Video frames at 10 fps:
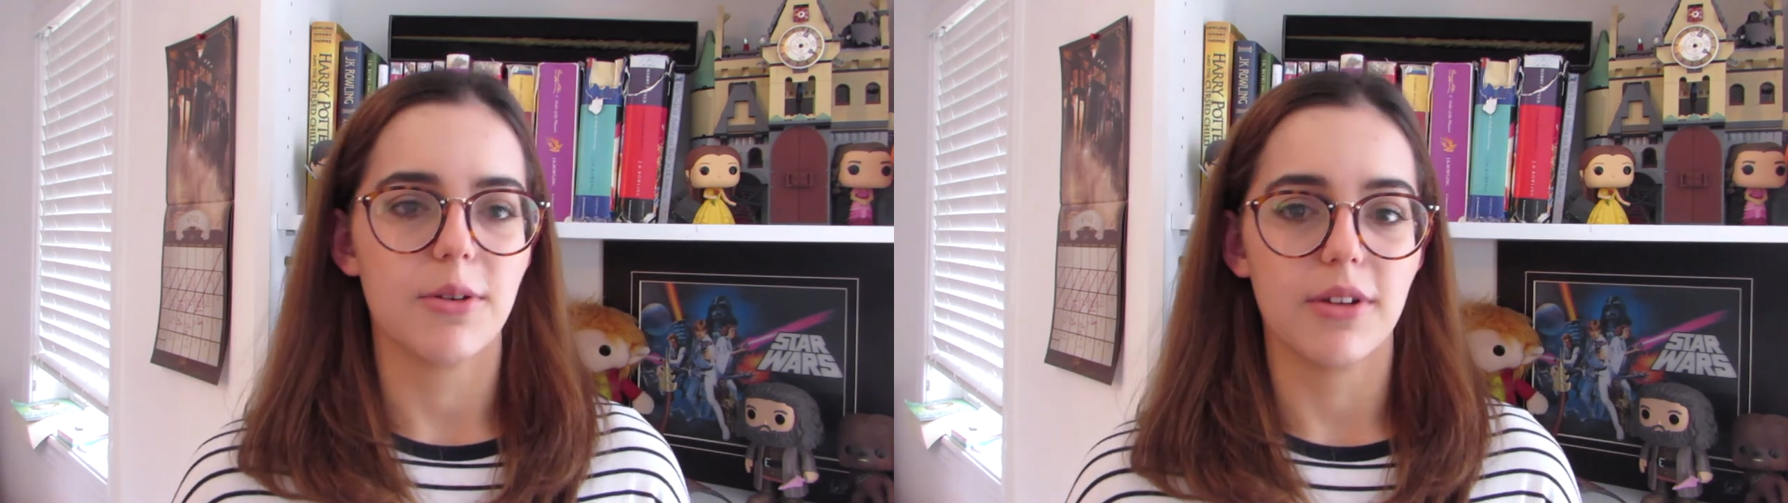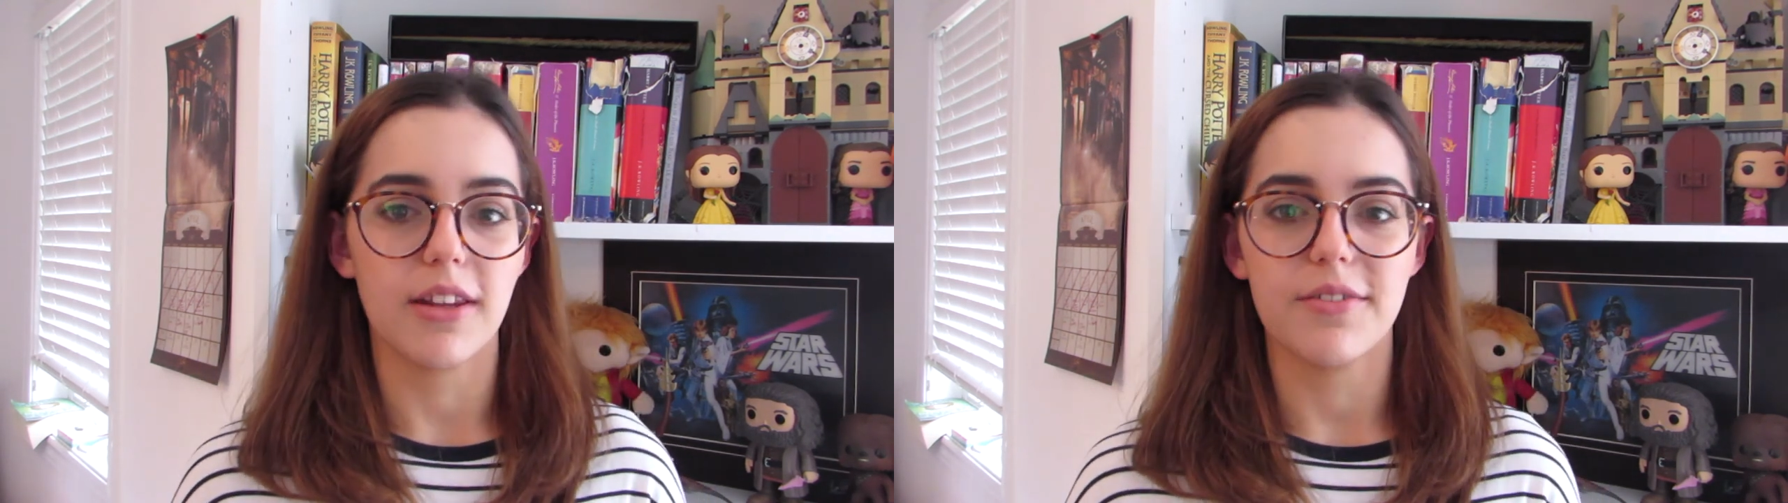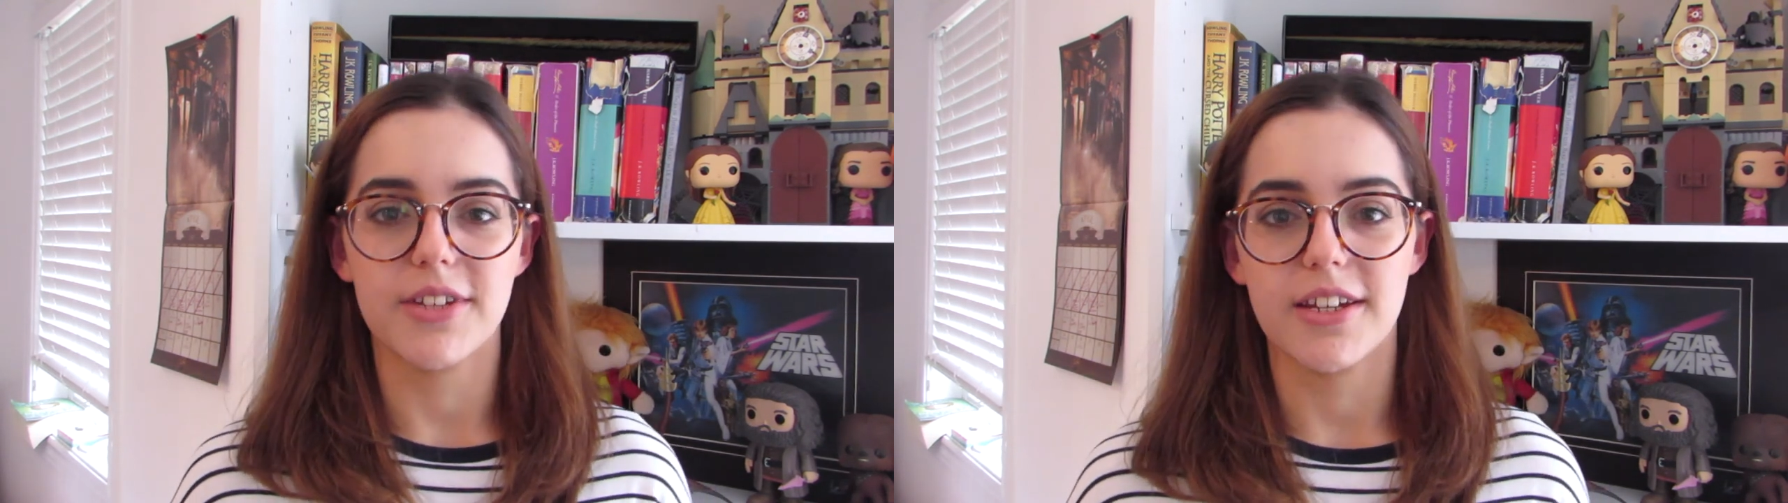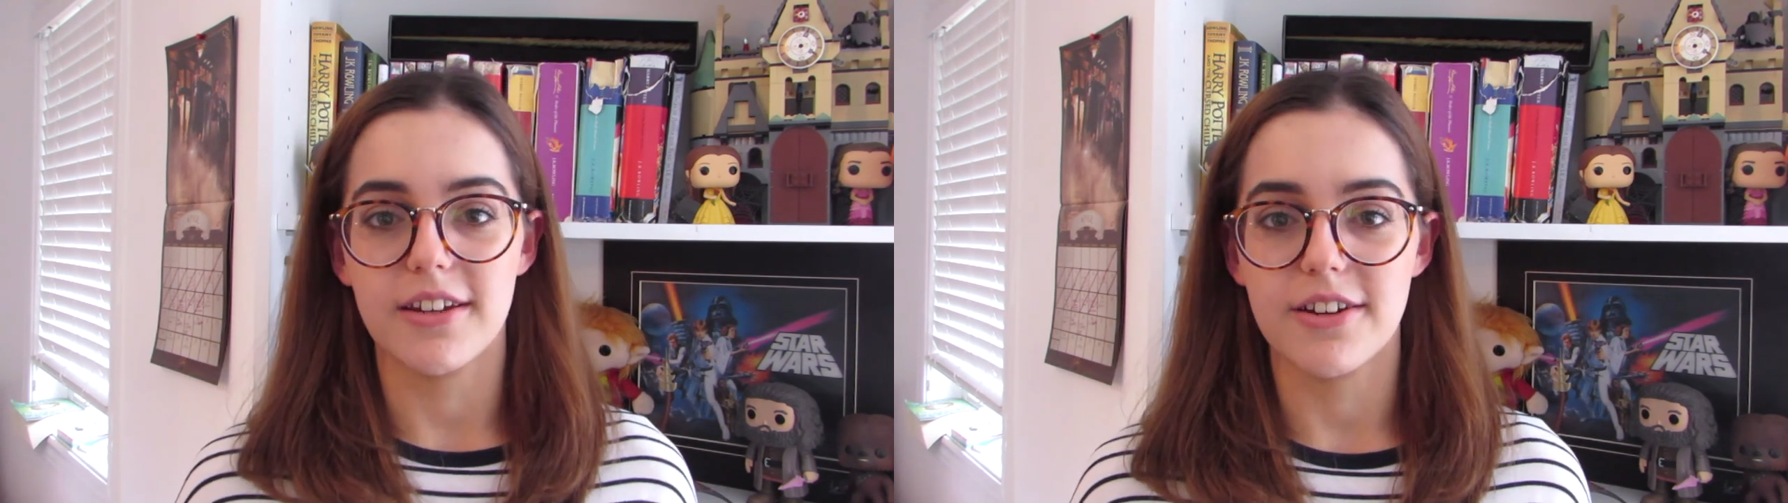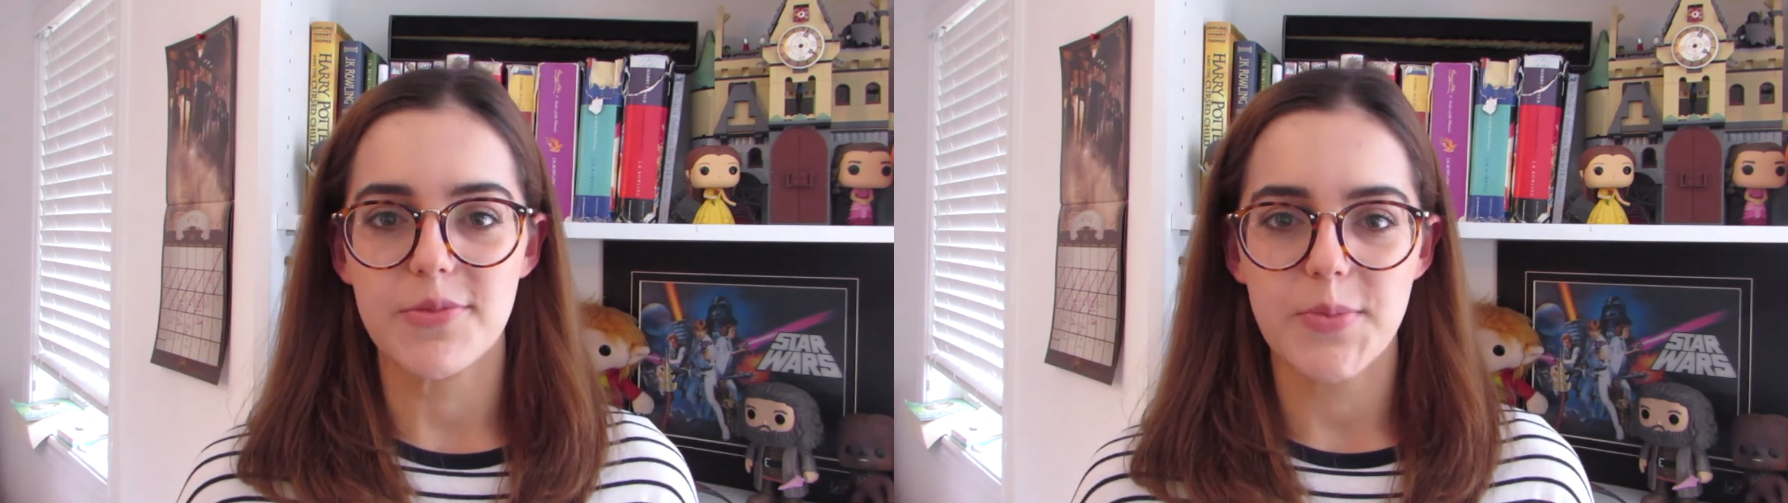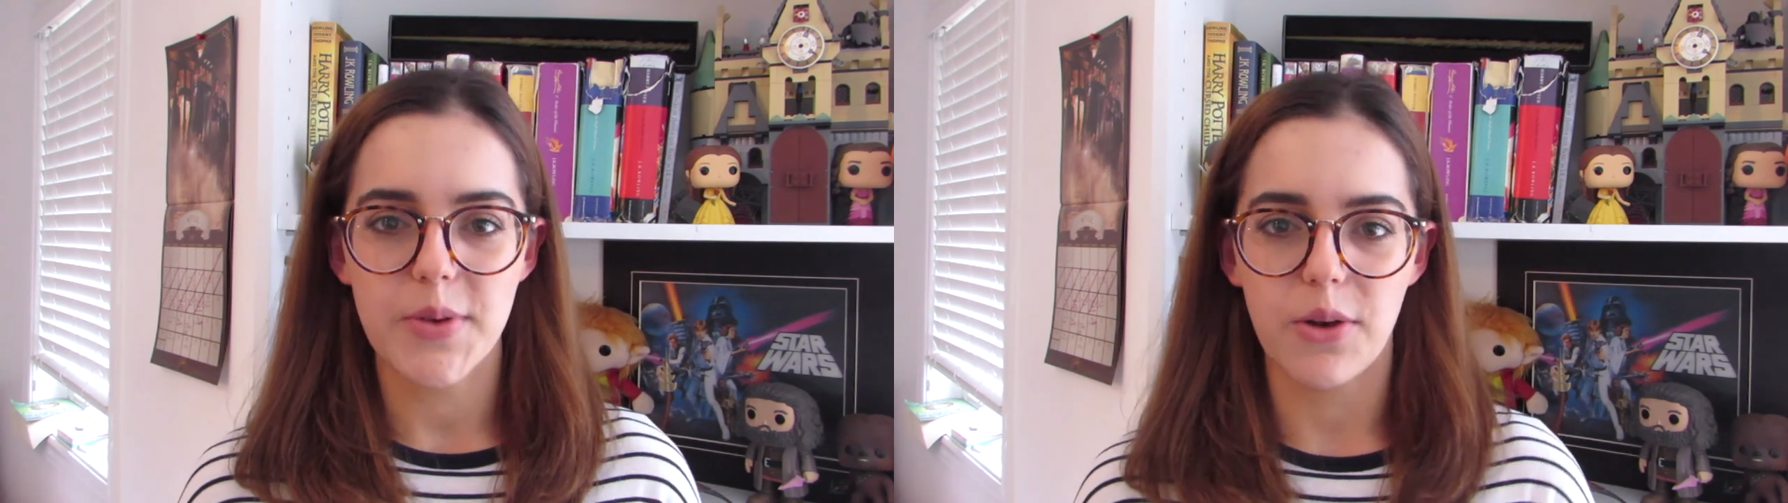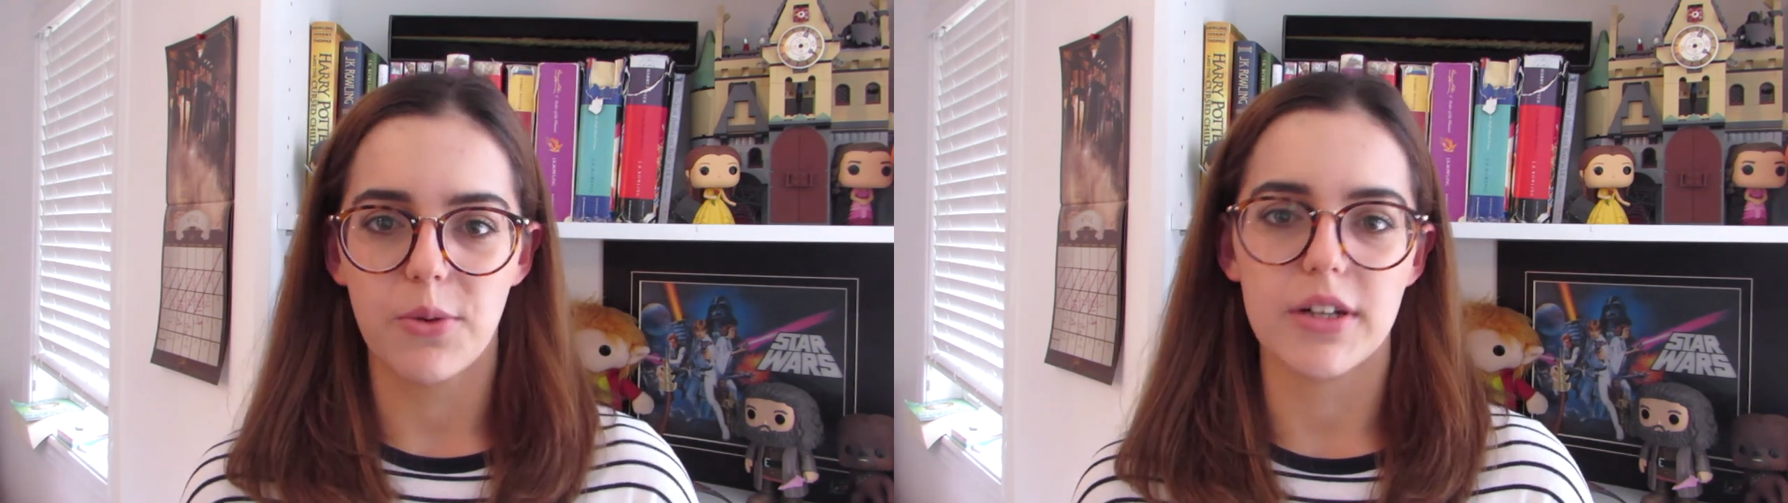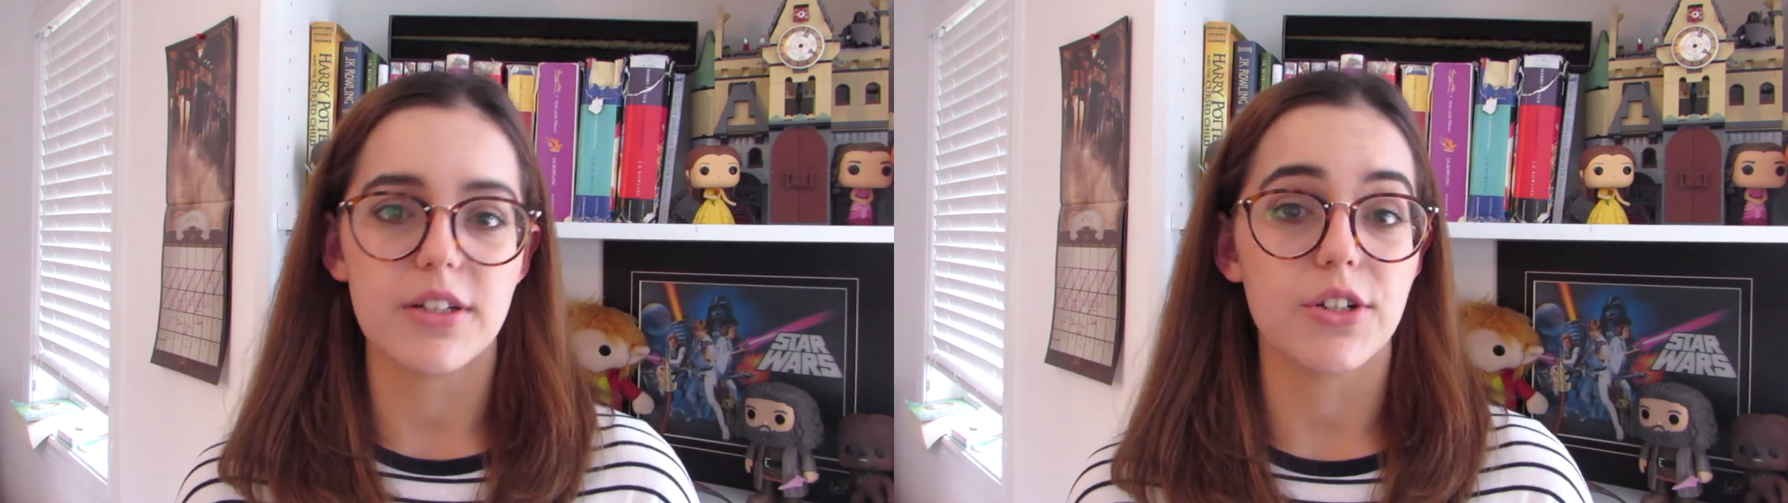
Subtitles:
I would love to hear what